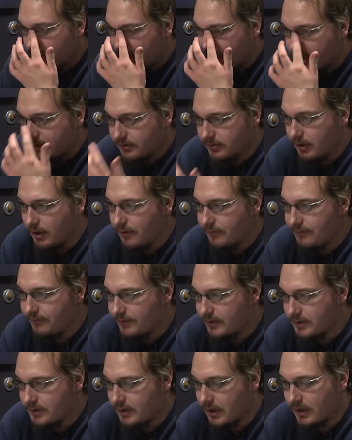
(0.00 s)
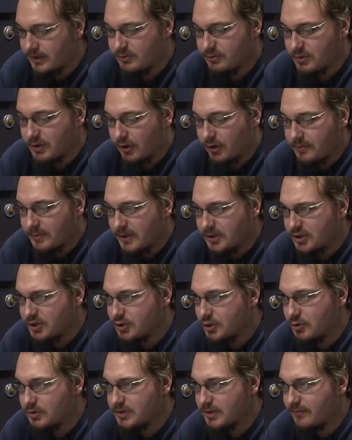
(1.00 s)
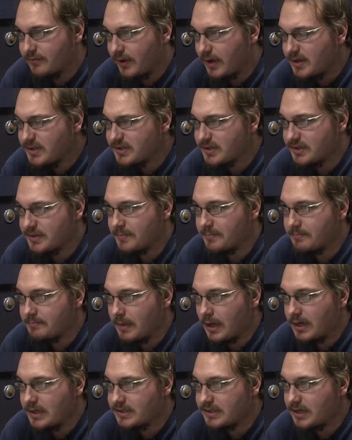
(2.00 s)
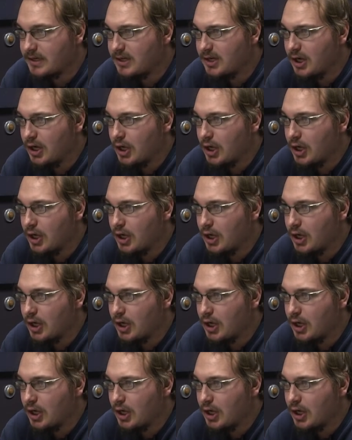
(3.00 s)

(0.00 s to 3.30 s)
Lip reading: I love, as we already mentioned, Duels of the Fates is amazing.